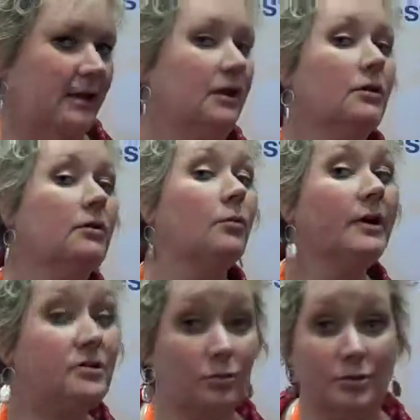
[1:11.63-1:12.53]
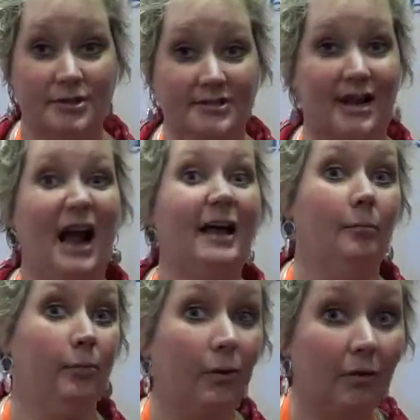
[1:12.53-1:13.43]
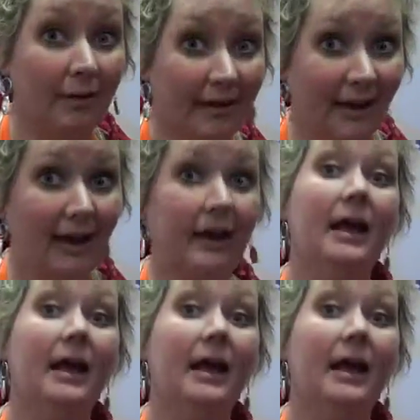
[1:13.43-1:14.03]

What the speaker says: and here are resources that I can pull in